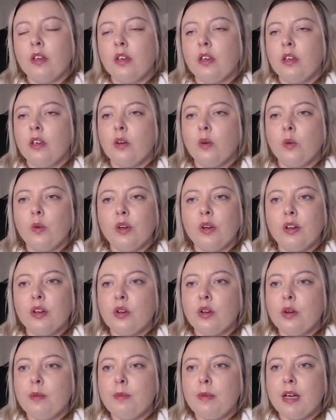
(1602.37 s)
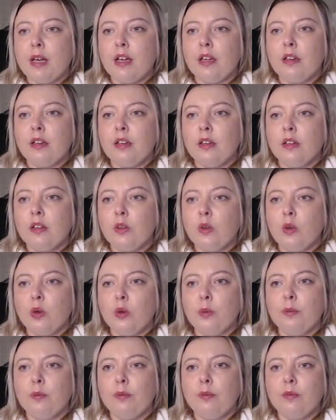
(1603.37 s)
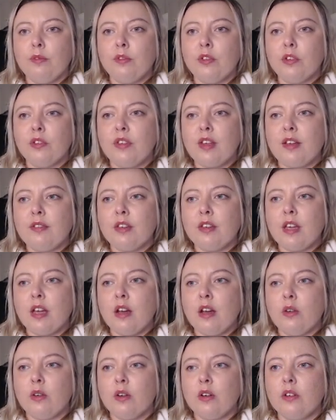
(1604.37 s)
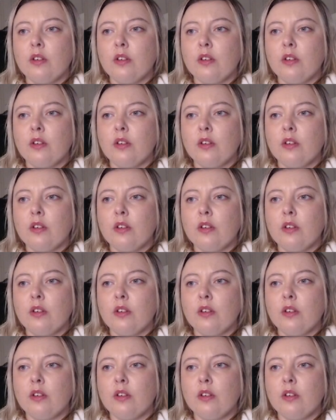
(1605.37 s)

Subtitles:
We're gonna go to bed, for 7 hours.